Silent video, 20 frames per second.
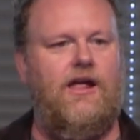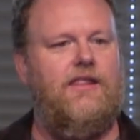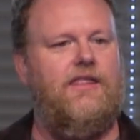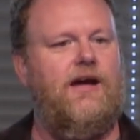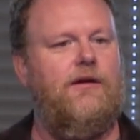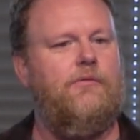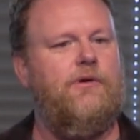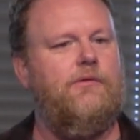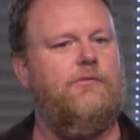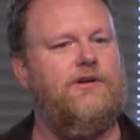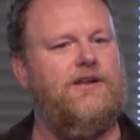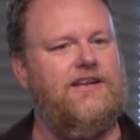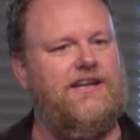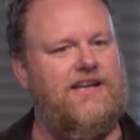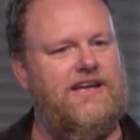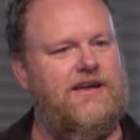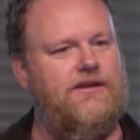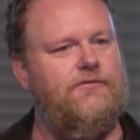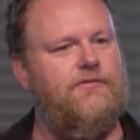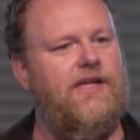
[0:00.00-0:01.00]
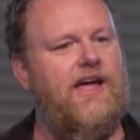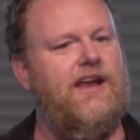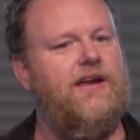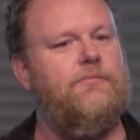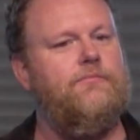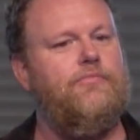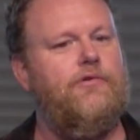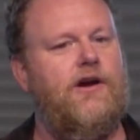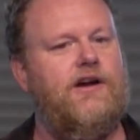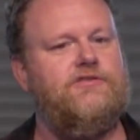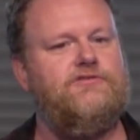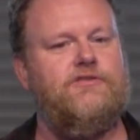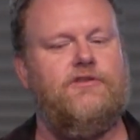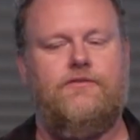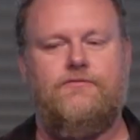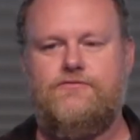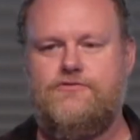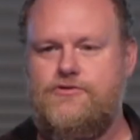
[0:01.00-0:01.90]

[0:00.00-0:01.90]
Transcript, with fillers: that we would leave that impression of